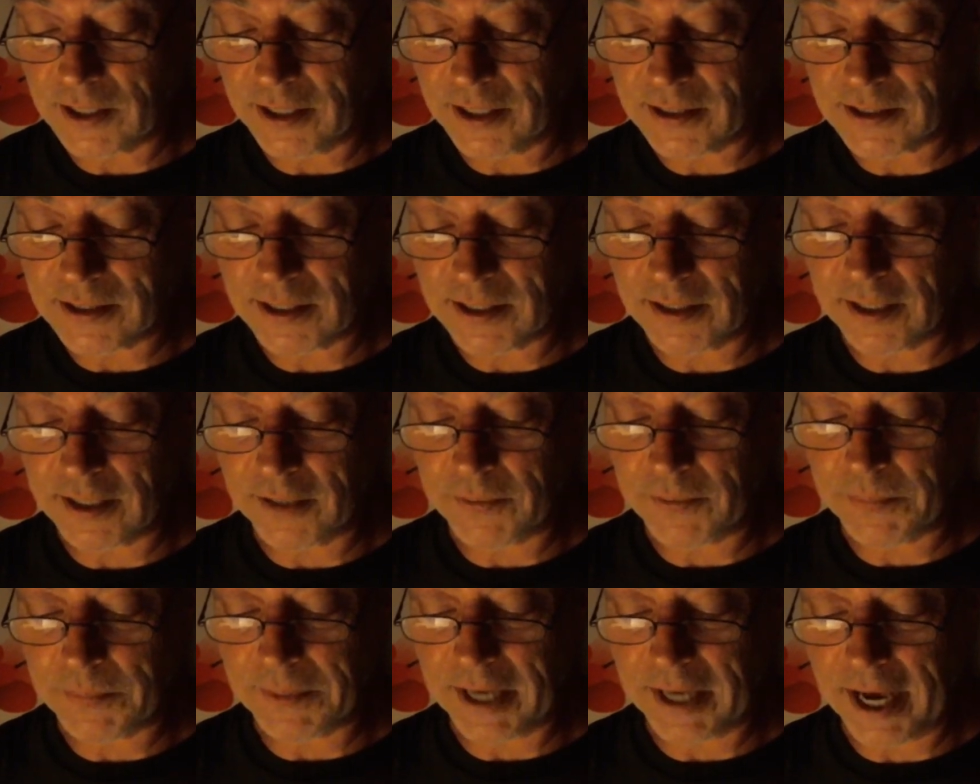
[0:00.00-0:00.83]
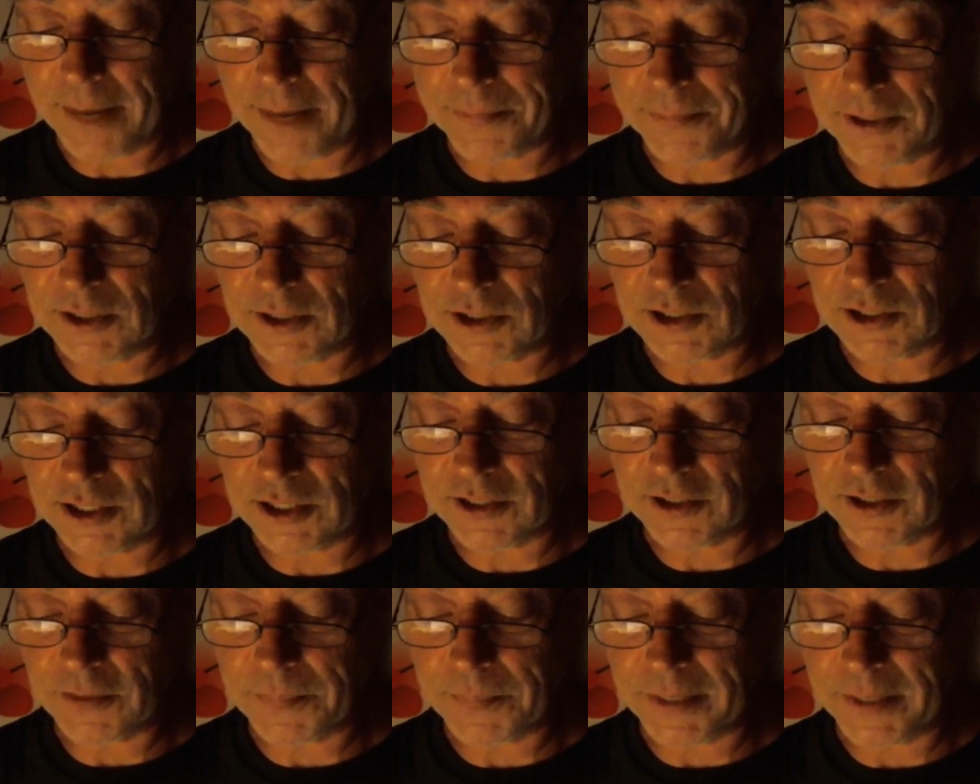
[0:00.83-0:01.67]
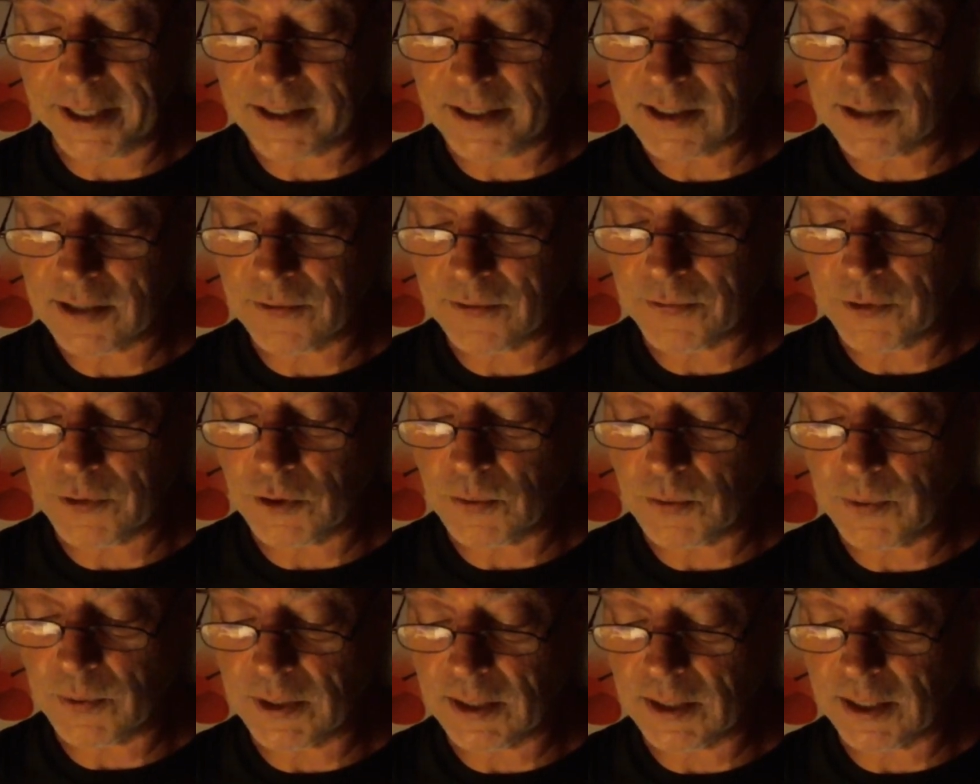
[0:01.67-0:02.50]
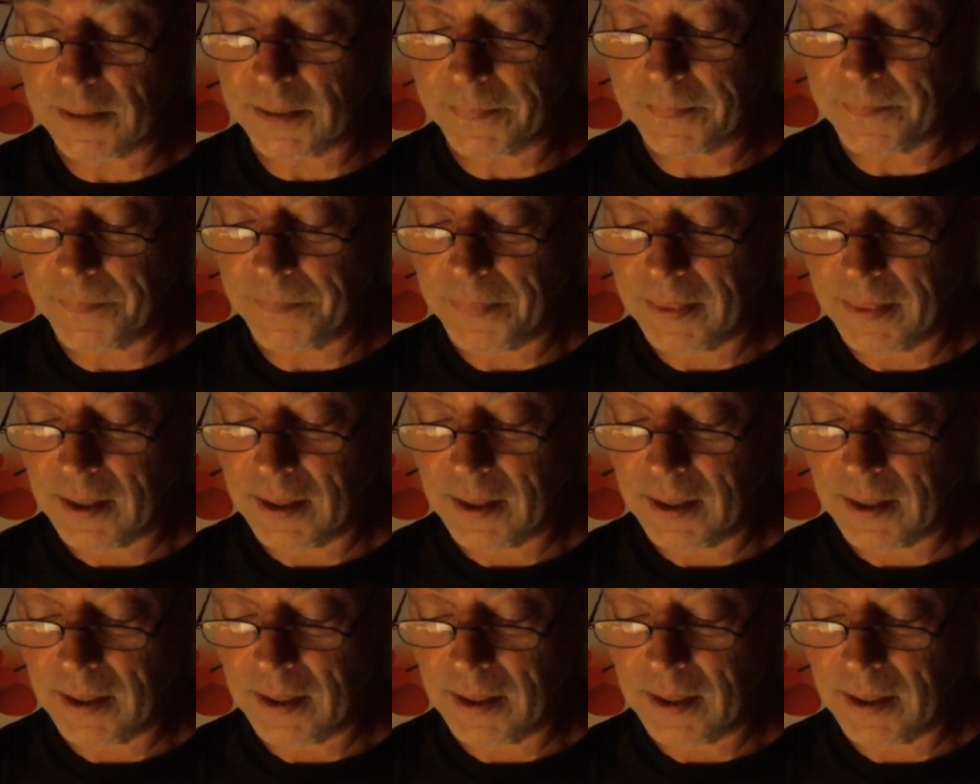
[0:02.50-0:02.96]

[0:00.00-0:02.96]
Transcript: and said they would be happy to share their beds and food with them.